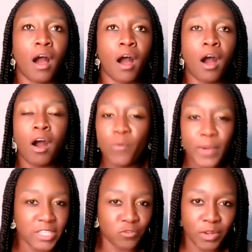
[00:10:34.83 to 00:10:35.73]

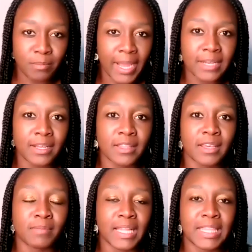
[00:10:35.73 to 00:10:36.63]
always reminding
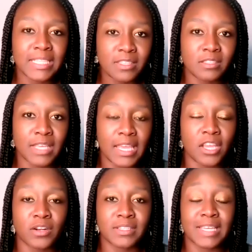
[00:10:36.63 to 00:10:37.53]
them that this is
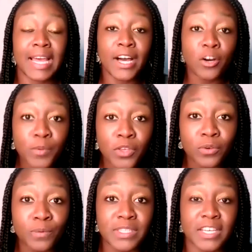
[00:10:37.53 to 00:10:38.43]
here to help
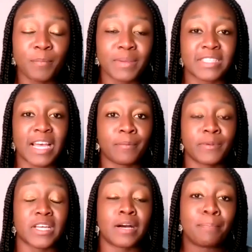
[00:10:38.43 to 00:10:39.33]
you, to help establish
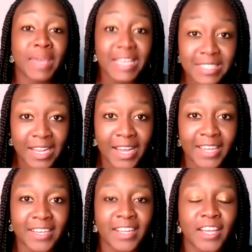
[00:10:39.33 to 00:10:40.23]
a
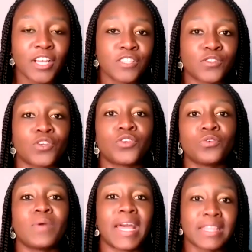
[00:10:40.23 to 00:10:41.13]
baseline so you
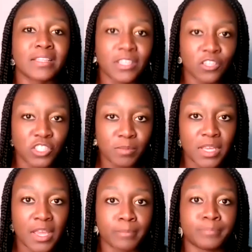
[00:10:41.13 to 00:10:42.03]
and the leadership
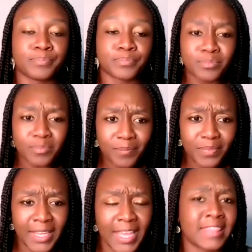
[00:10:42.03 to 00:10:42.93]
team
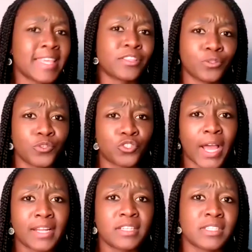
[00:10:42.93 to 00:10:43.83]
can think through
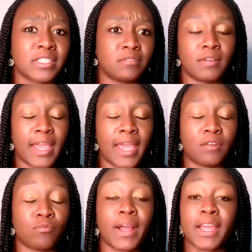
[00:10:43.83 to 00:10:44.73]
strategies
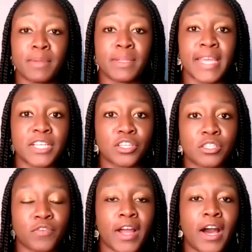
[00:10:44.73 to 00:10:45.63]
and recommendations
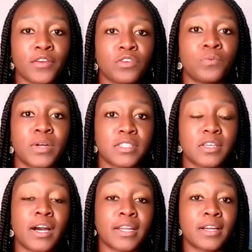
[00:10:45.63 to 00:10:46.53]
for how you want to
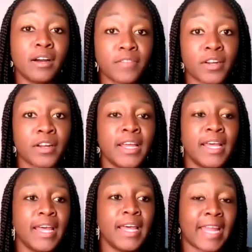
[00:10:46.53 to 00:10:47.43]
uncover
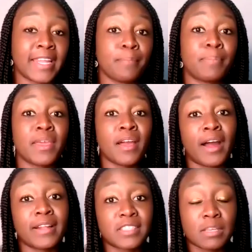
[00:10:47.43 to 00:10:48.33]
and get
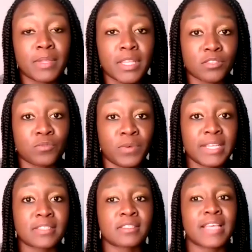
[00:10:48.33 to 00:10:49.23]
beyond some of these
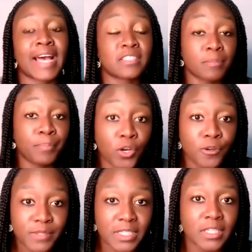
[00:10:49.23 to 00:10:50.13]
risks, as
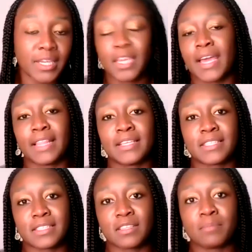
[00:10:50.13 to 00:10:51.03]
opposed to looking at this
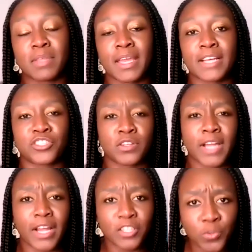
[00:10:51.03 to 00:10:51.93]
as something as you're
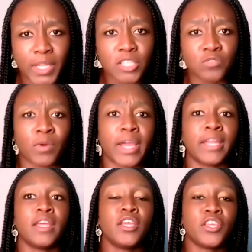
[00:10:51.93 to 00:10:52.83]
not doing this
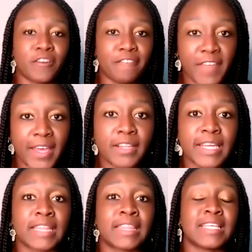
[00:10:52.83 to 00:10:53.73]
right, you're
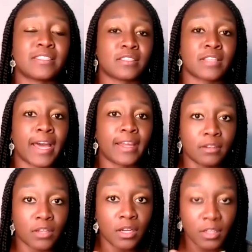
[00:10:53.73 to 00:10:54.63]
failing, this is not,
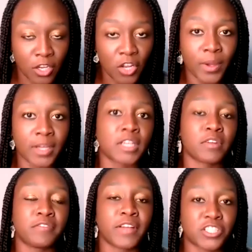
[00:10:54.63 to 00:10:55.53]
a good
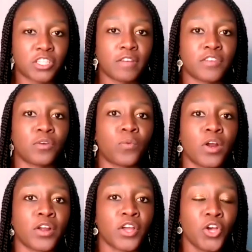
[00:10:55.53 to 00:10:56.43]
reflection of your
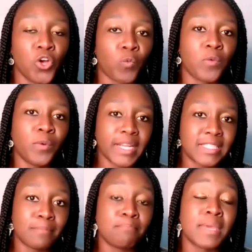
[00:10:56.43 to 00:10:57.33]
work. We wanted
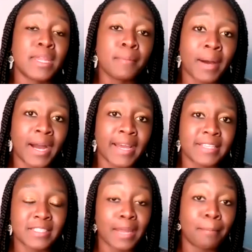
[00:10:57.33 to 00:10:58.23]
to
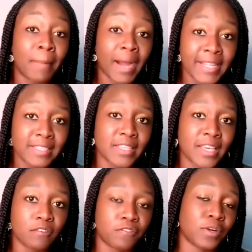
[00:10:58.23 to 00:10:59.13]
minimize that
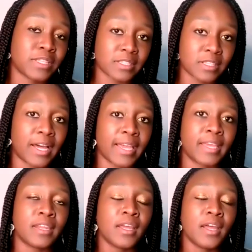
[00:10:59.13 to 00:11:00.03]
mindset for this
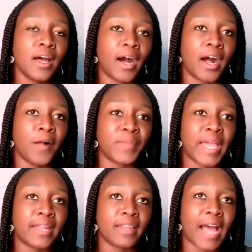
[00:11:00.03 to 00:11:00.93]
client.
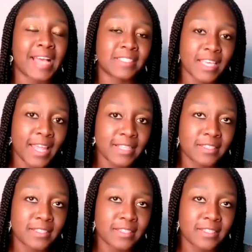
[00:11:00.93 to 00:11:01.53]
And I say that to